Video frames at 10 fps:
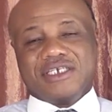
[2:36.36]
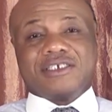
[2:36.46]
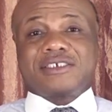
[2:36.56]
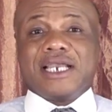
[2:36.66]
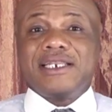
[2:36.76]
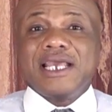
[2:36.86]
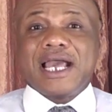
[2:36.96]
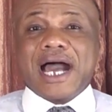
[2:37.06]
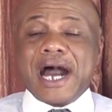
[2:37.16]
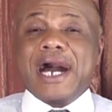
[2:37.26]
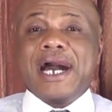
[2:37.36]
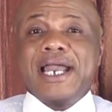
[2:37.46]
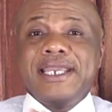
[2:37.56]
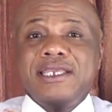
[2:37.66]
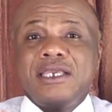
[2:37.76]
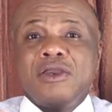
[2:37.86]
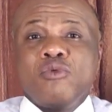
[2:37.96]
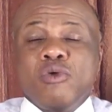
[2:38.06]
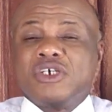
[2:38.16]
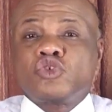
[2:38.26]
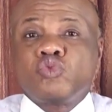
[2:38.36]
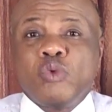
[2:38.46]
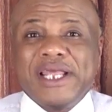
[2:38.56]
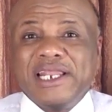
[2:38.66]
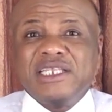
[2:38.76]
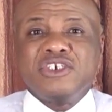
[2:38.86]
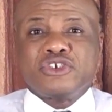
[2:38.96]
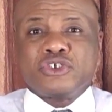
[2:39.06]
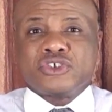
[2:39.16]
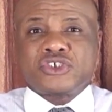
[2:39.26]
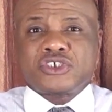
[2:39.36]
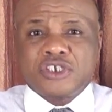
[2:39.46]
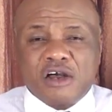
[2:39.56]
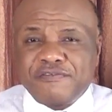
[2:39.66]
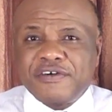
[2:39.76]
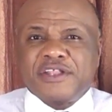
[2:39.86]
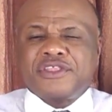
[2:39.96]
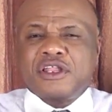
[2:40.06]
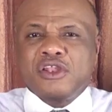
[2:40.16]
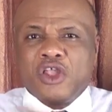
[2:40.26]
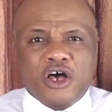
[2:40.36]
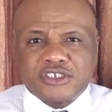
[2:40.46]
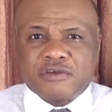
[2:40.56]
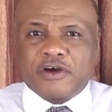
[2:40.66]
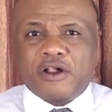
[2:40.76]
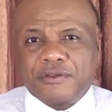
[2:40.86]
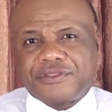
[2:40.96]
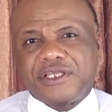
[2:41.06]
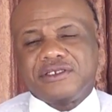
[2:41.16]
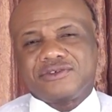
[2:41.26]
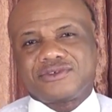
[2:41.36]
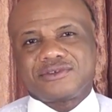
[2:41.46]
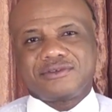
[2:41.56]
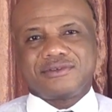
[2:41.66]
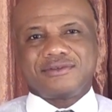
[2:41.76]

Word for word: He said, I was willing to suffer the loss of all things